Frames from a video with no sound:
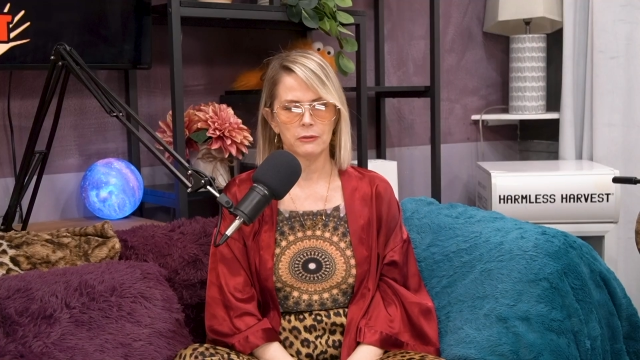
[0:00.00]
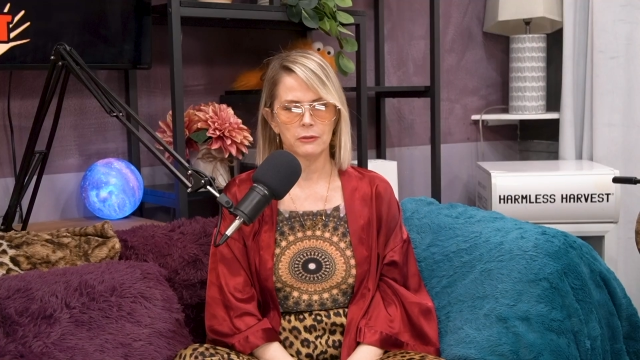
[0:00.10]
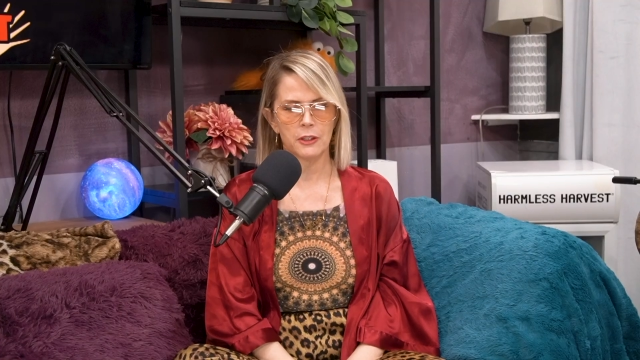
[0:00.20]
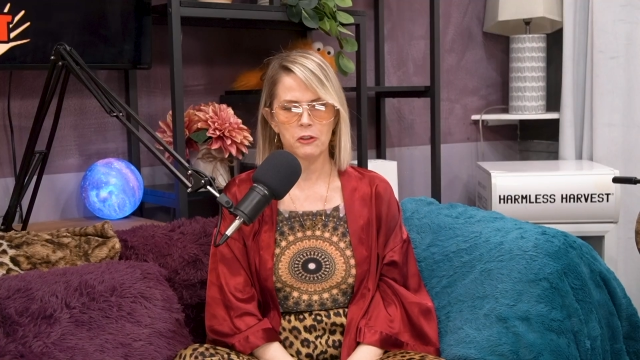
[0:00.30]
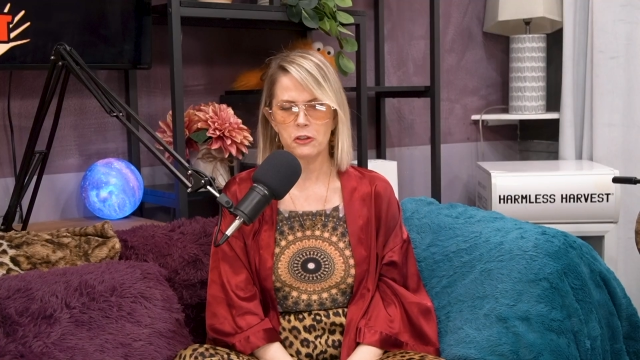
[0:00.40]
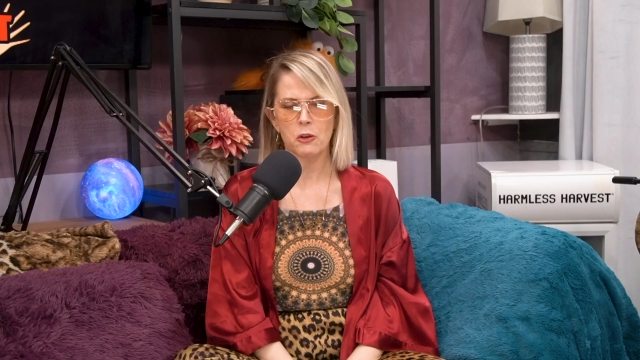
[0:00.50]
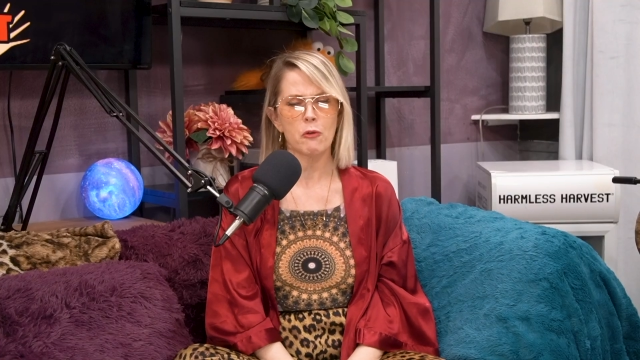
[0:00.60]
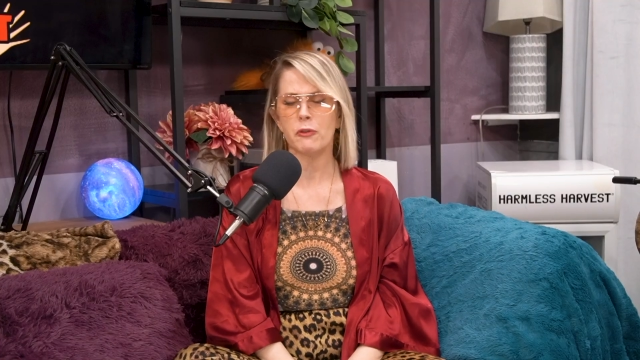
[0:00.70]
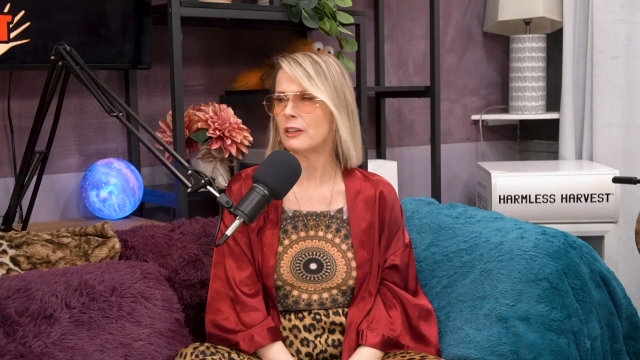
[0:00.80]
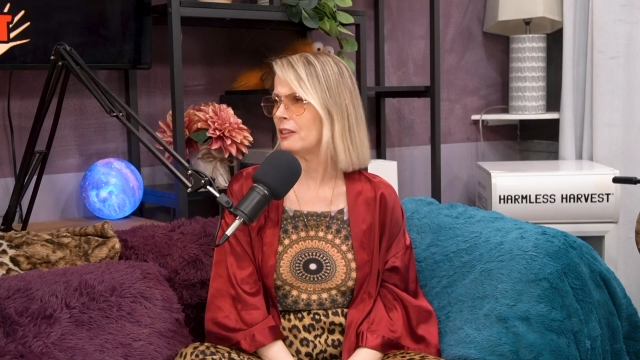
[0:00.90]
Yeah. And they're
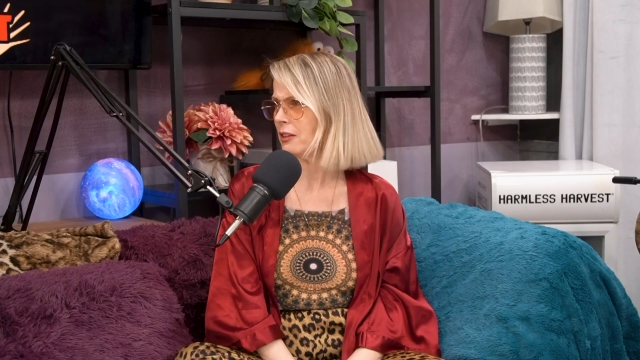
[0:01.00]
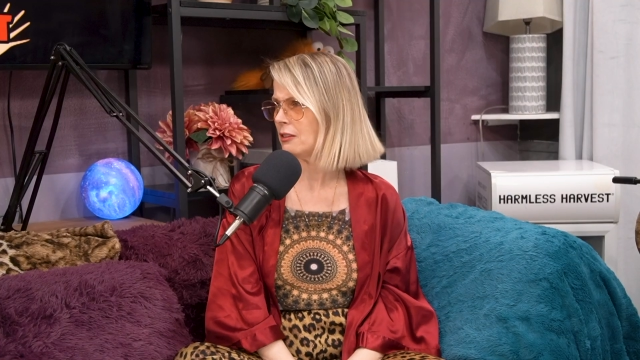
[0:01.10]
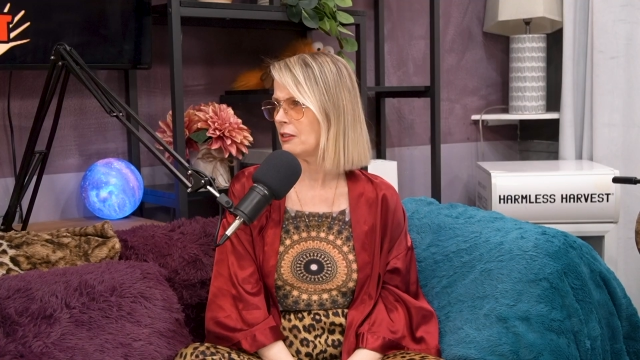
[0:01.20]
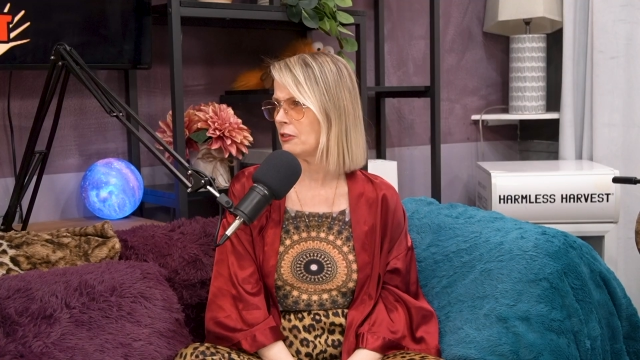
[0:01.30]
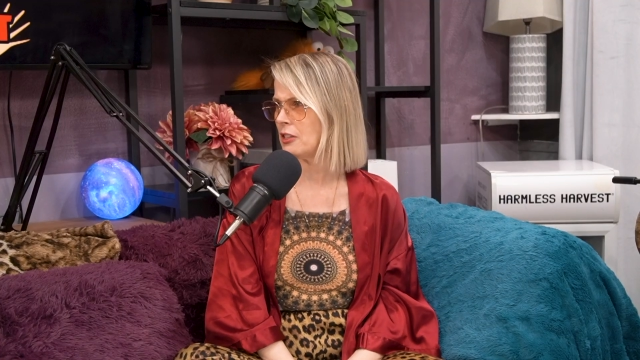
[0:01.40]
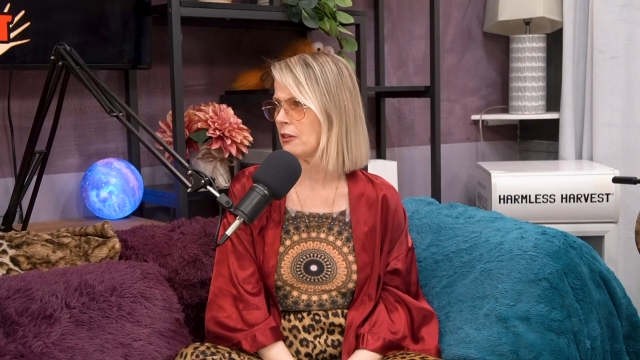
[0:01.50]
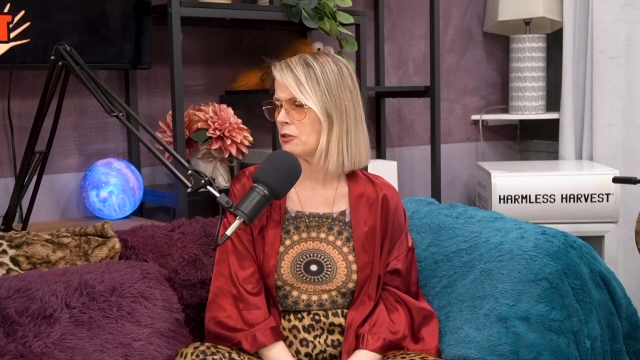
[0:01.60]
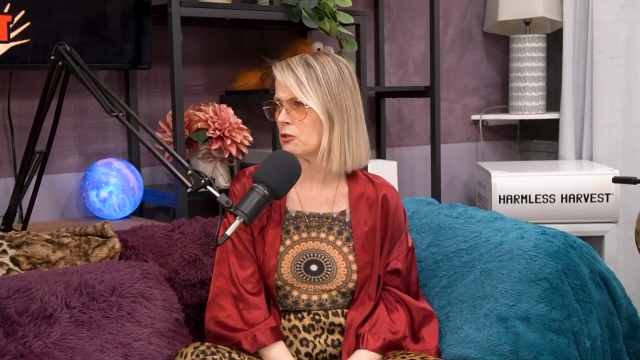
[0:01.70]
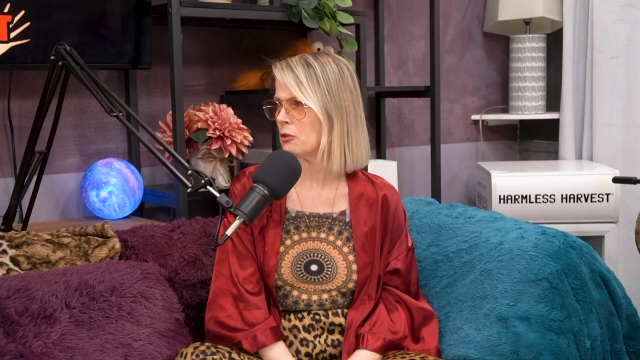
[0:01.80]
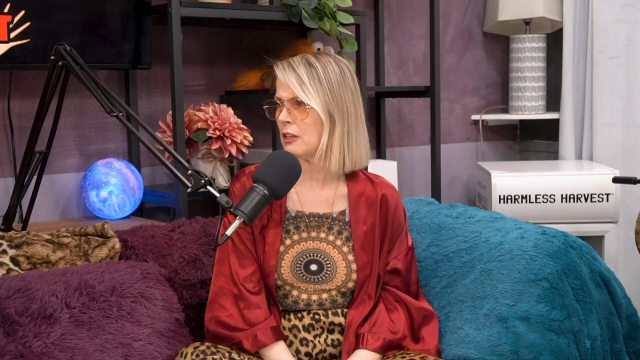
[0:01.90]
so funny. Their
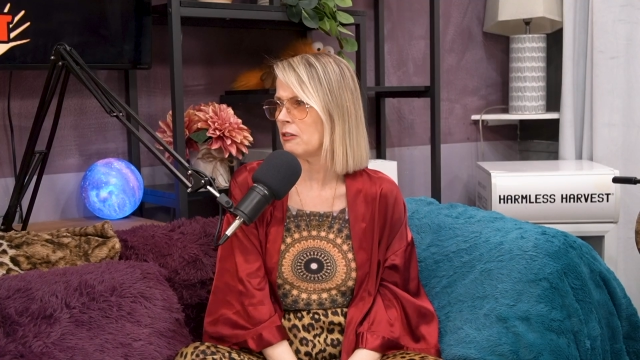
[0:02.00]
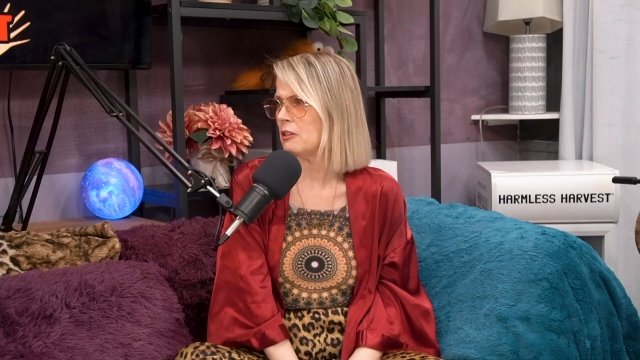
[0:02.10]
Italians